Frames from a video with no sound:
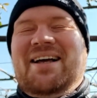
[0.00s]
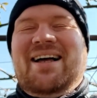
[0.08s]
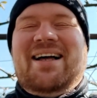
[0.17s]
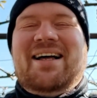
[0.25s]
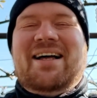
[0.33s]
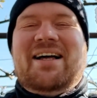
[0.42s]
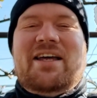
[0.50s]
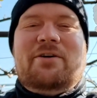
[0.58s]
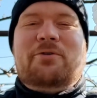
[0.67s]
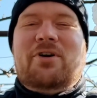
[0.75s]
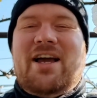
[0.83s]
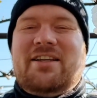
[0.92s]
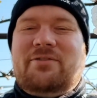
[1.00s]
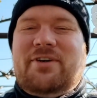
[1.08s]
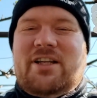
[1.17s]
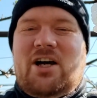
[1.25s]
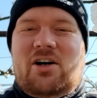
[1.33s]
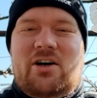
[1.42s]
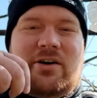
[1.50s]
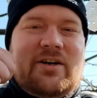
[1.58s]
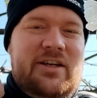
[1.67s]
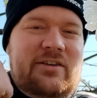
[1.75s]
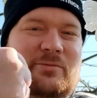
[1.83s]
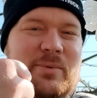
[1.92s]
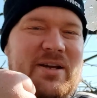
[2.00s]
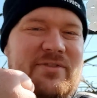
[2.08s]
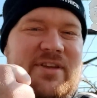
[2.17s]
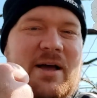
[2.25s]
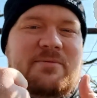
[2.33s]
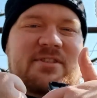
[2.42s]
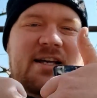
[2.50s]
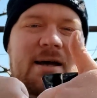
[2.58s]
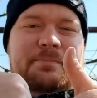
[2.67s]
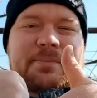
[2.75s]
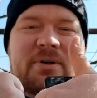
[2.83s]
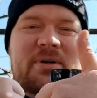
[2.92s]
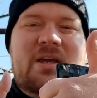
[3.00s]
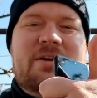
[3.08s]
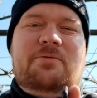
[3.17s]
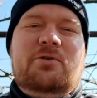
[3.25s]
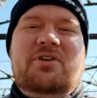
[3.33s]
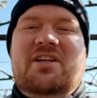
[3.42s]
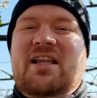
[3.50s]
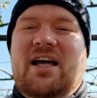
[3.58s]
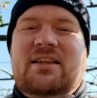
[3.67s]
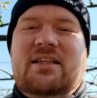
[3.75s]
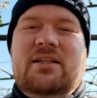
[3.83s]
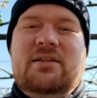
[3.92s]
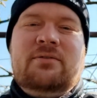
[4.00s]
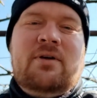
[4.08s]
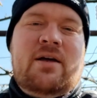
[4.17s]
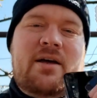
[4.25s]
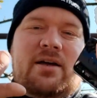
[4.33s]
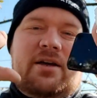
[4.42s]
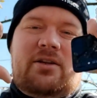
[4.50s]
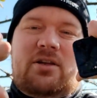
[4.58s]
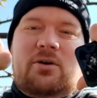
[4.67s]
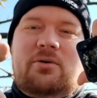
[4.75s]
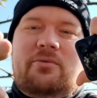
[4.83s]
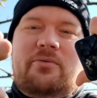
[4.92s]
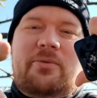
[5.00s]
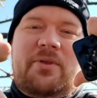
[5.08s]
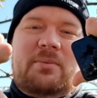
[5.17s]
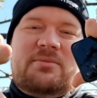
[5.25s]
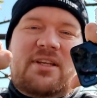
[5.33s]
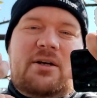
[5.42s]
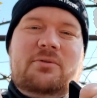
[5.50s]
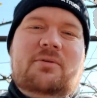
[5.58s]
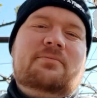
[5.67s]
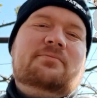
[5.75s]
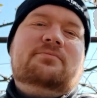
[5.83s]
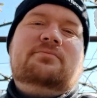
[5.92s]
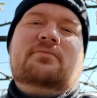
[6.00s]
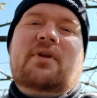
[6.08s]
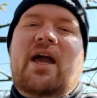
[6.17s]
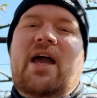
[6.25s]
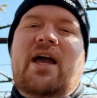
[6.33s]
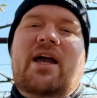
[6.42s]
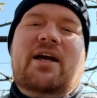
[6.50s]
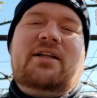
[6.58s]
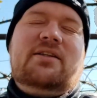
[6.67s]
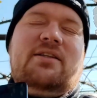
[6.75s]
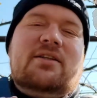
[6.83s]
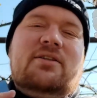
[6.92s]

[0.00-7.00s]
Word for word: Uh, if you like the video, give me thumbs up. If you did not, you know, thumbs down, and